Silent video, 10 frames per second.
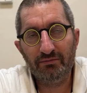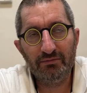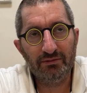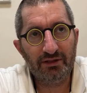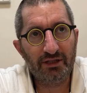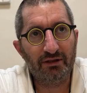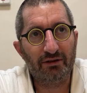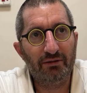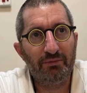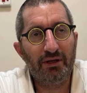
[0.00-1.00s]

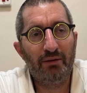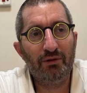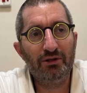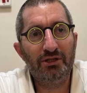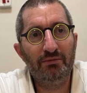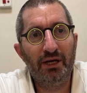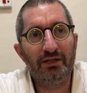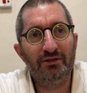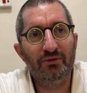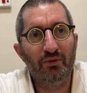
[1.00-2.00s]
deal that Moshe
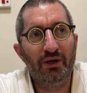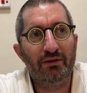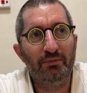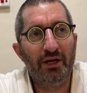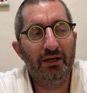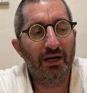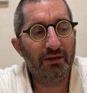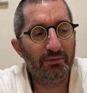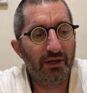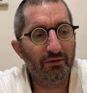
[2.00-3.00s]
makes with Bnei Gad
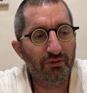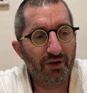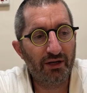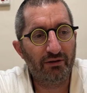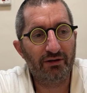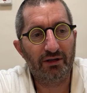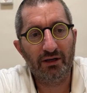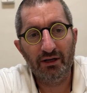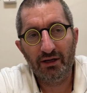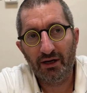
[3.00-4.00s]
and Bnei Reuven, or
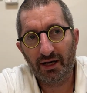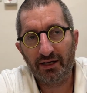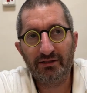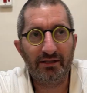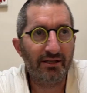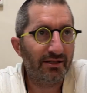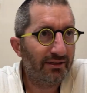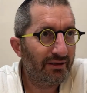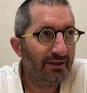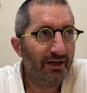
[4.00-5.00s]
the
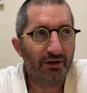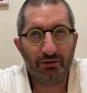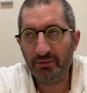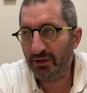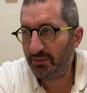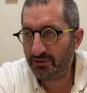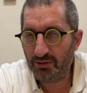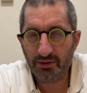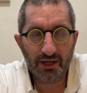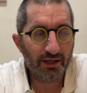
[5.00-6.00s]
agreement between
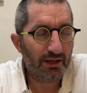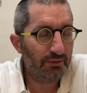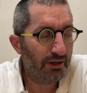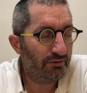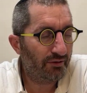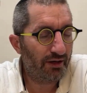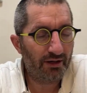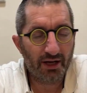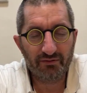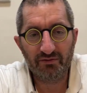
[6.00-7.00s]
Bnei Gad and Bnei Reuven and
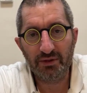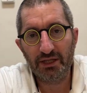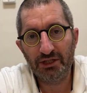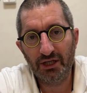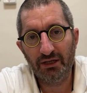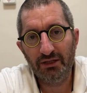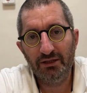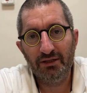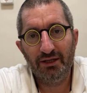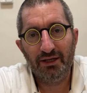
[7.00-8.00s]
half of Menashe.
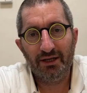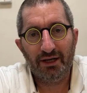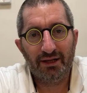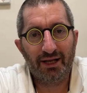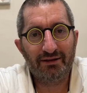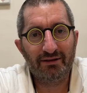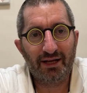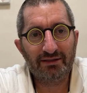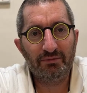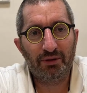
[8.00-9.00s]

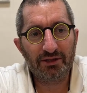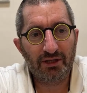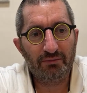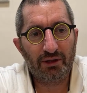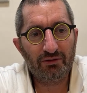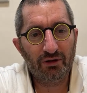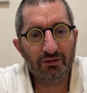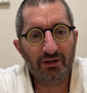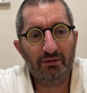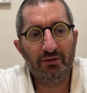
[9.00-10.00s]
That's in Parshat Matot,
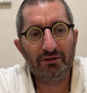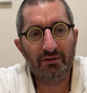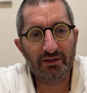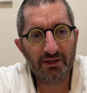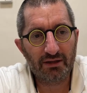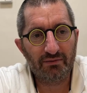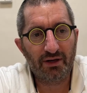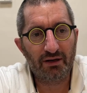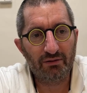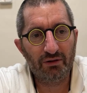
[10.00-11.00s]
and we also have the death of
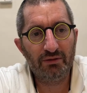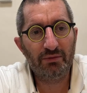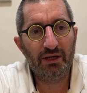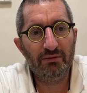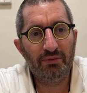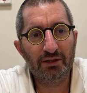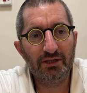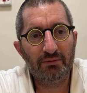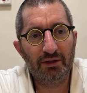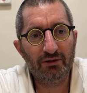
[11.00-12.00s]
Aaron in
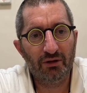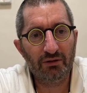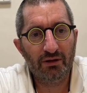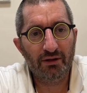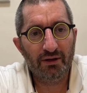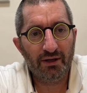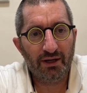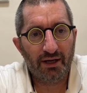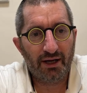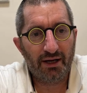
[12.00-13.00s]
Parshat Matot,
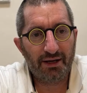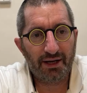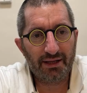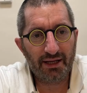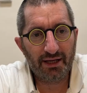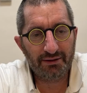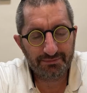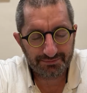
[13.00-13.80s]
and then